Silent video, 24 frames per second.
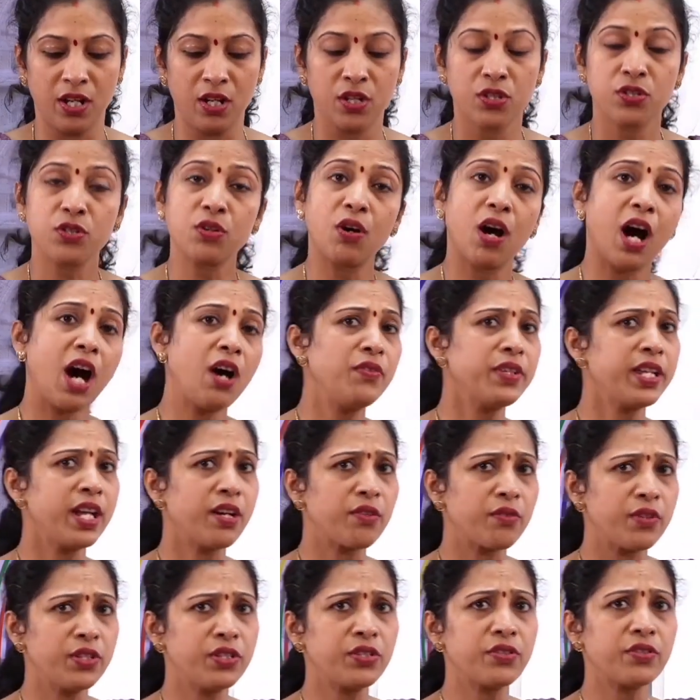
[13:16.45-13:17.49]
So how we are
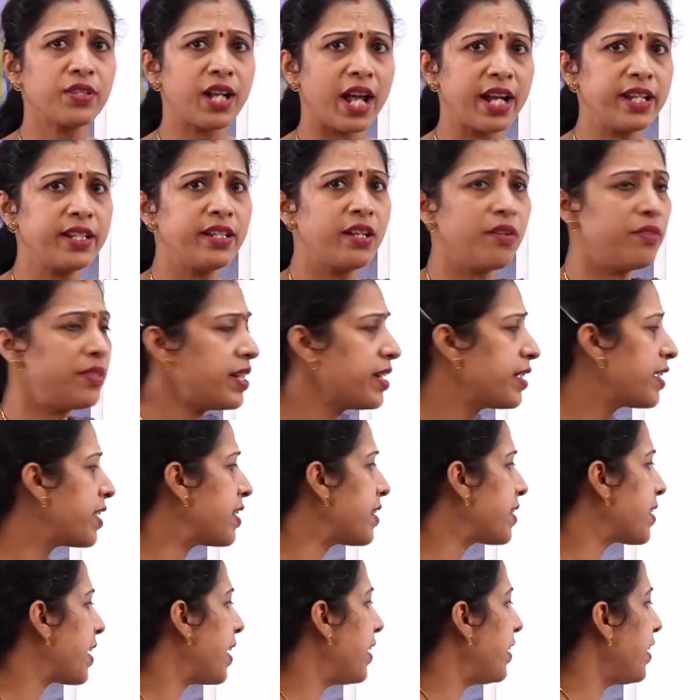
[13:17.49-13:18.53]
going to write down it in
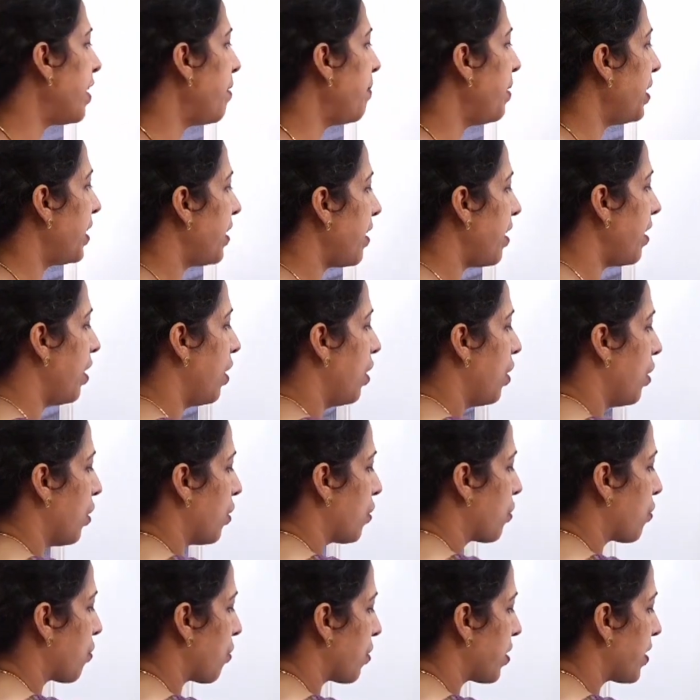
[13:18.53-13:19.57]
centimeter?
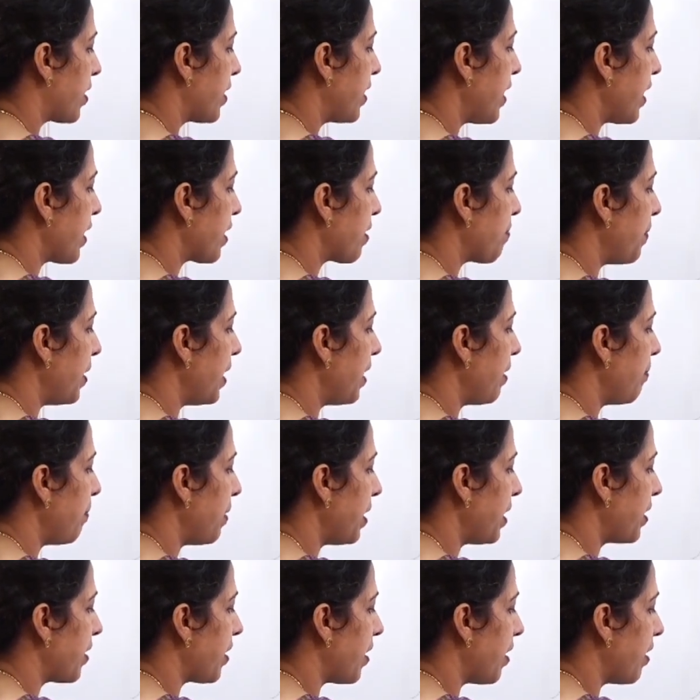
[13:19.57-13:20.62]
So 6
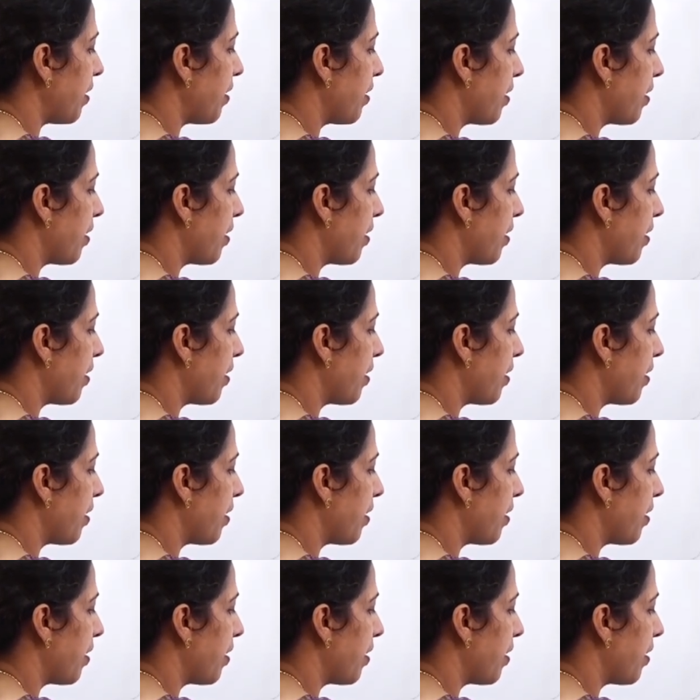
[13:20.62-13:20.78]
millimeter.